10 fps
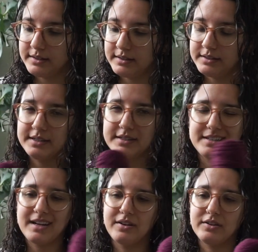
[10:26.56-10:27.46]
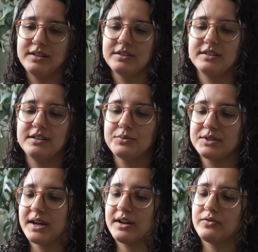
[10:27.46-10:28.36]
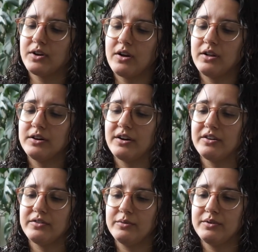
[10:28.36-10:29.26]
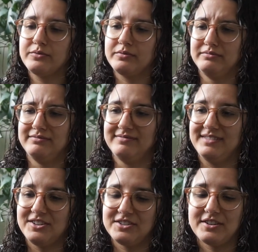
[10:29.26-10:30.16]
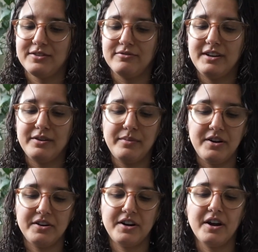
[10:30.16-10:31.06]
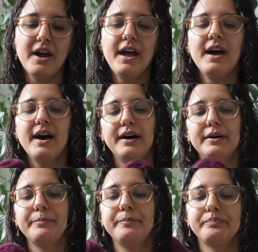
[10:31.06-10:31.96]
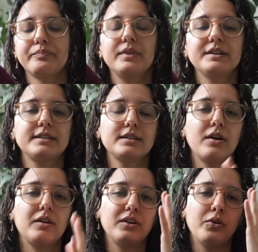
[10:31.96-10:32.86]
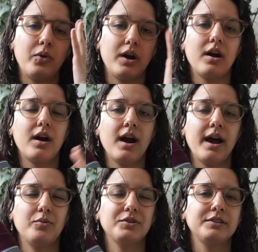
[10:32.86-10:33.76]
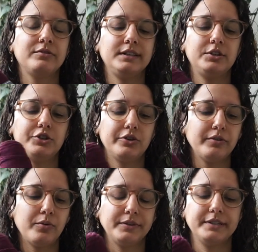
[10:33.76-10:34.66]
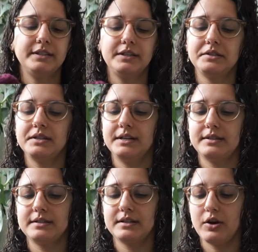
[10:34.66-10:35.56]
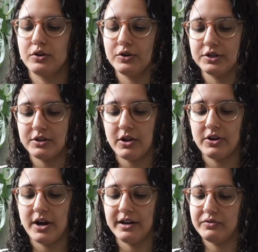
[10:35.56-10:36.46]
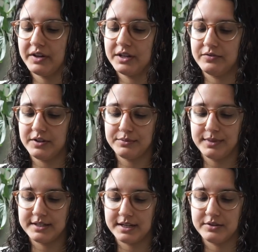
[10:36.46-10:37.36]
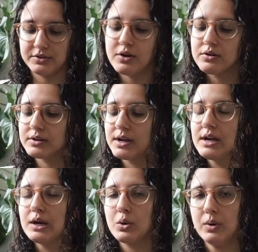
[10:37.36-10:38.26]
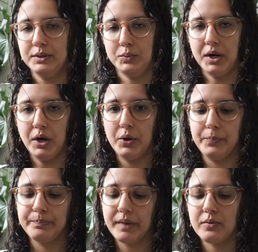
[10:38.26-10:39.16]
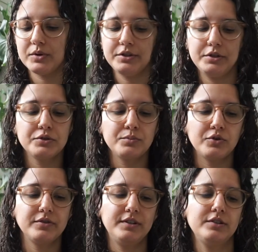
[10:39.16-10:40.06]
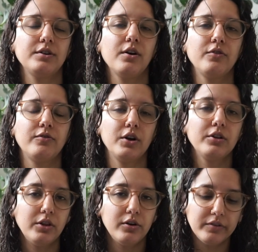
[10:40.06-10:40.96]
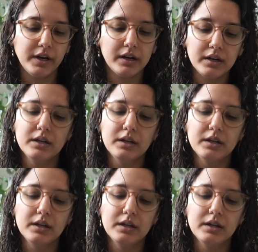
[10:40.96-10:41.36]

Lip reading: this is this was kind of a color with, there's a random hair there. This is a color where I wasn't really sure if I wanted it. It's a gorgeous color and I think it fits my skin tone quite well. I want to use most of this yarn for clothing,